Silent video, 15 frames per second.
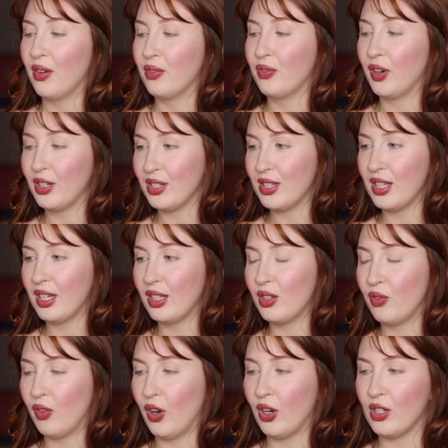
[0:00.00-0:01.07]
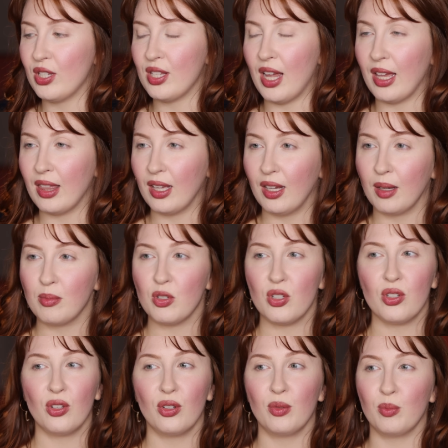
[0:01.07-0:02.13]
First things first, I think I'm
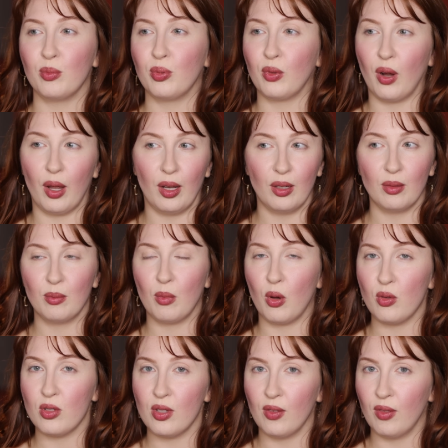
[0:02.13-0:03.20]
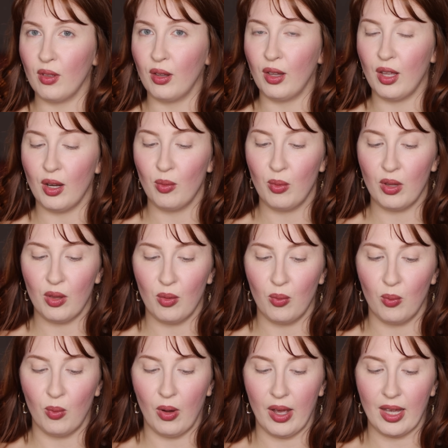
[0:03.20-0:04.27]
just going to brighten most of the lid with a
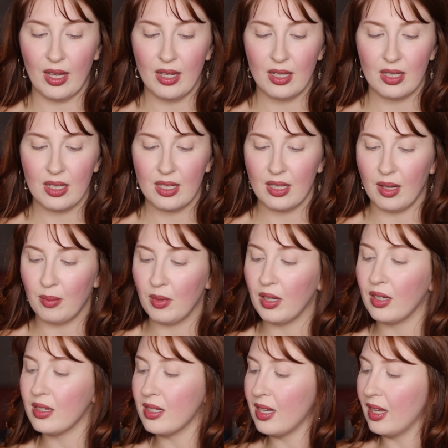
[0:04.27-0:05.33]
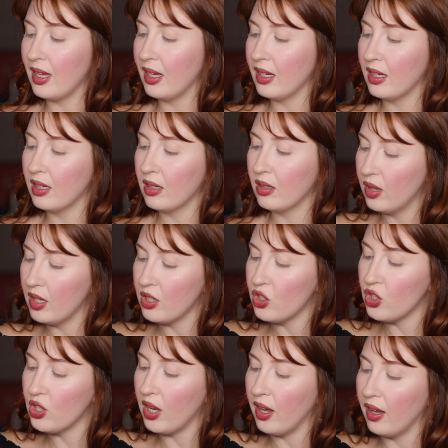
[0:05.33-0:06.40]
white. I'm going to take this
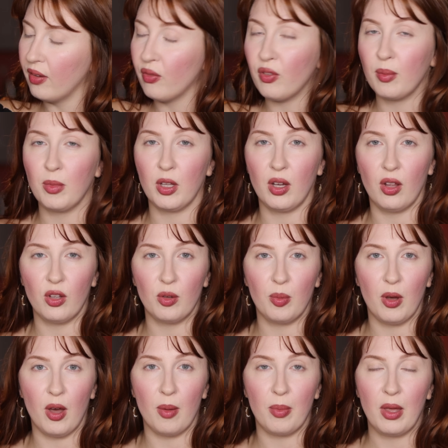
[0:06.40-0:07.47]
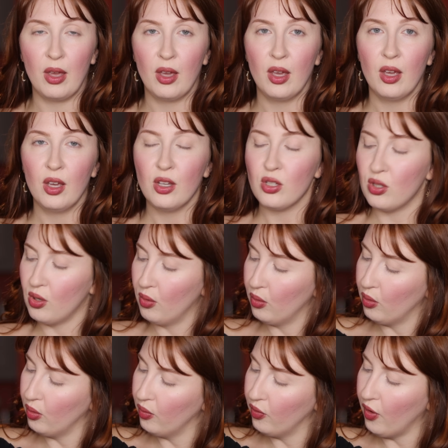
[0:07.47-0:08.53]
shade from the ColourPop
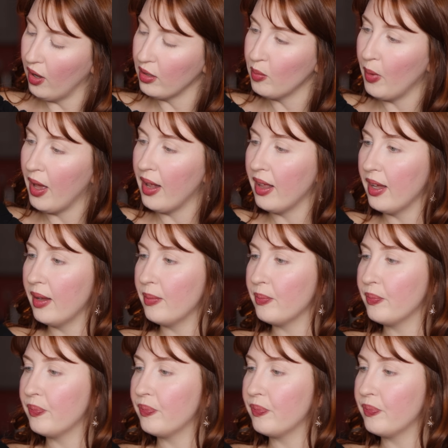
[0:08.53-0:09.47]
Stone Cold Fox palette.